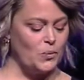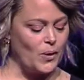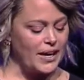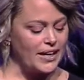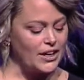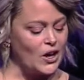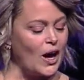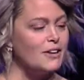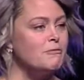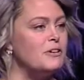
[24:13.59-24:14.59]
What
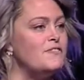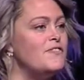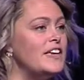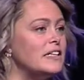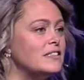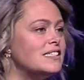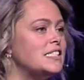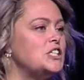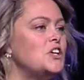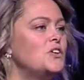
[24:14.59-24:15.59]
God reveals
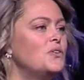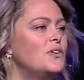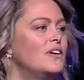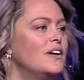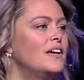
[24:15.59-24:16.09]
to you,